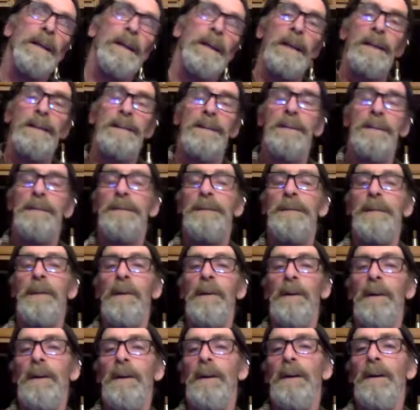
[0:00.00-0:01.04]
Is it
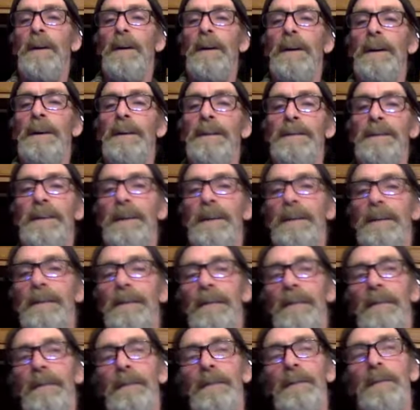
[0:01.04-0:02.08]
fir? Is it
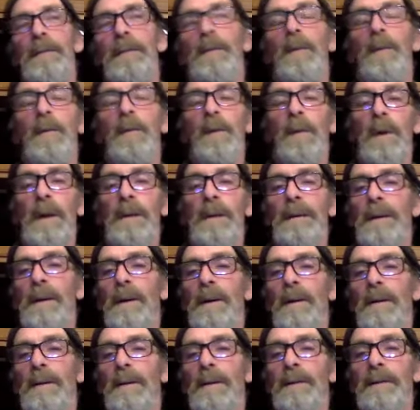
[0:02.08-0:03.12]

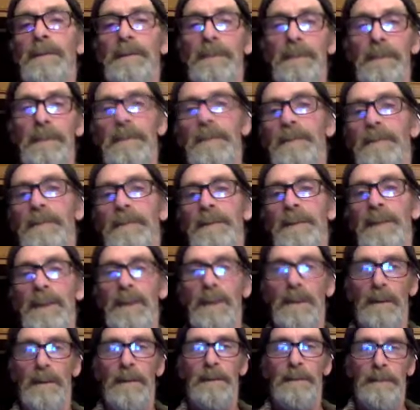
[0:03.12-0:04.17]

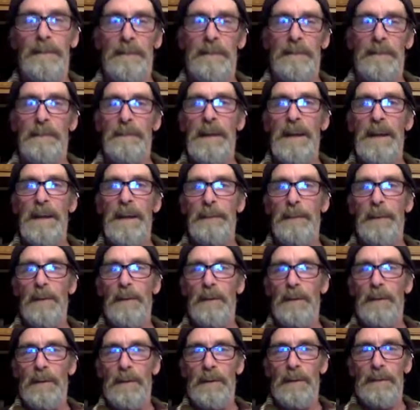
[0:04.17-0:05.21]
veneer maple
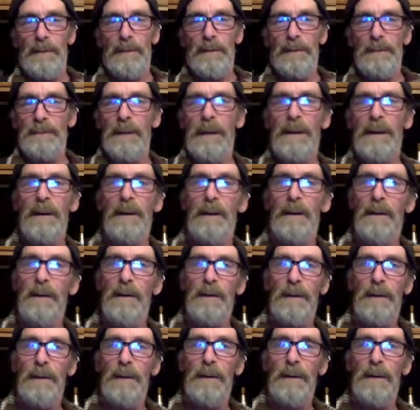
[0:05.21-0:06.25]
or red
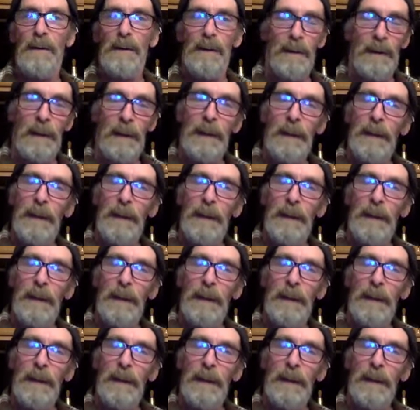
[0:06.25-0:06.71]
oak or